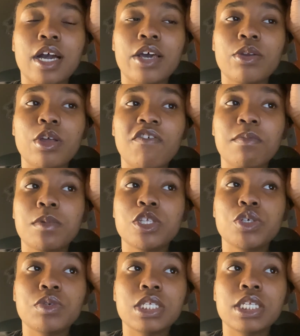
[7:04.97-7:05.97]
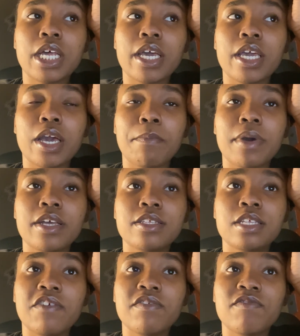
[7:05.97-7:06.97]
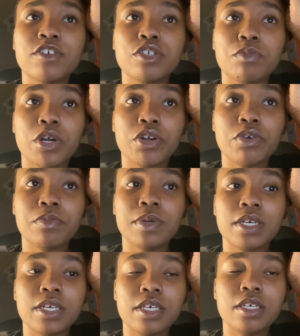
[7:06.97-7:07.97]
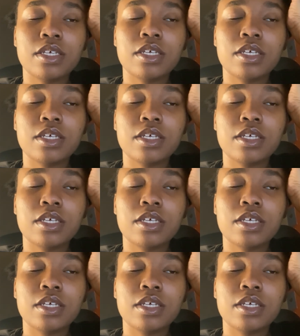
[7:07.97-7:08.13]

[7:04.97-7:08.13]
I don't know if I'm gonna do it tonight. I might save it for tomorrow, but